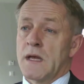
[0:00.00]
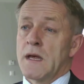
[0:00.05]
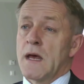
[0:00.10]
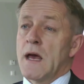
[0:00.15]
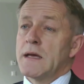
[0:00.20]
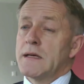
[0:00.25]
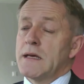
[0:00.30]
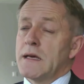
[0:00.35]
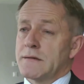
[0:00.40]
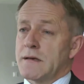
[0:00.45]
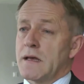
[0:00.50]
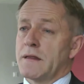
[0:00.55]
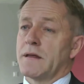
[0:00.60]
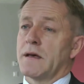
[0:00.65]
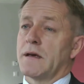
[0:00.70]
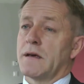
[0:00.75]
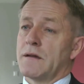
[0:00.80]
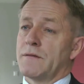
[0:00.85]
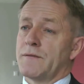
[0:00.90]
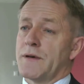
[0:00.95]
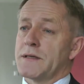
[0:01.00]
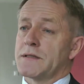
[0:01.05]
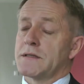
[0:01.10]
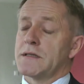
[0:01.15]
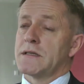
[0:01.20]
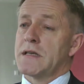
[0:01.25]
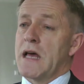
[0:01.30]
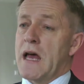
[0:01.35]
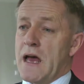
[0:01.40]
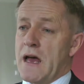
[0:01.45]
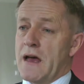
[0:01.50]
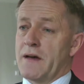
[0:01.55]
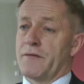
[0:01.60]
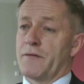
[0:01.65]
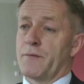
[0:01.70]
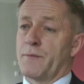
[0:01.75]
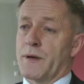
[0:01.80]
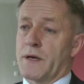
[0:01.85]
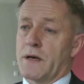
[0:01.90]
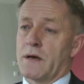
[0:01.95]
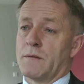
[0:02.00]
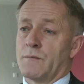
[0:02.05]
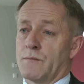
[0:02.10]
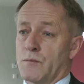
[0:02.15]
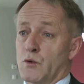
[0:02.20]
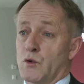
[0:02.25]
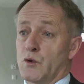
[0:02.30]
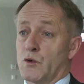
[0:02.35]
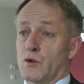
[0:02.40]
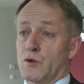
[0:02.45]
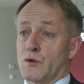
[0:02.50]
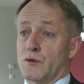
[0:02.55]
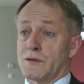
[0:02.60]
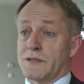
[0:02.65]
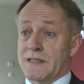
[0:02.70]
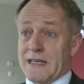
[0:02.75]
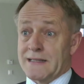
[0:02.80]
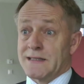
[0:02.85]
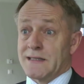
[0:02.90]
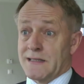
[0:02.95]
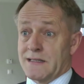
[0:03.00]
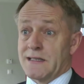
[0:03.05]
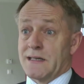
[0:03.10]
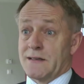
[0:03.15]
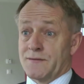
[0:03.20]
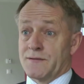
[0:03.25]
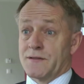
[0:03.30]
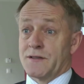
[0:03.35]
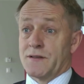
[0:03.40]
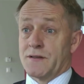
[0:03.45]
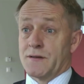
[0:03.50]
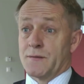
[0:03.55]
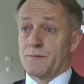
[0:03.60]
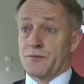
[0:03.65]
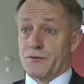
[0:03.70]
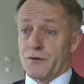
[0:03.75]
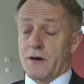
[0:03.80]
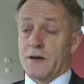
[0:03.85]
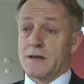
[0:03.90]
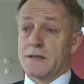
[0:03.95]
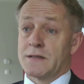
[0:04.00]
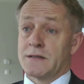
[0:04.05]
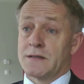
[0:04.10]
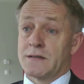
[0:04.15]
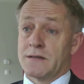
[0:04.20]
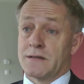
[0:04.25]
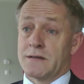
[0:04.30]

Yes, I think investors have become more sensitive to the price